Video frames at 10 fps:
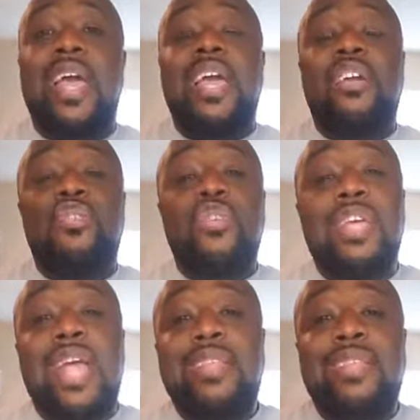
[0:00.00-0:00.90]
and
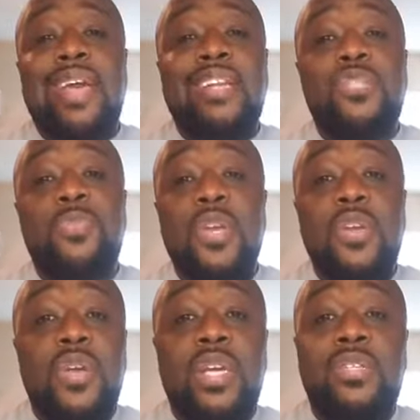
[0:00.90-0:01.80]
create that
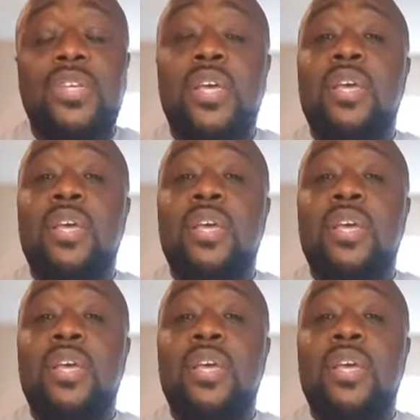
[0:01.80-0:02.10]
experience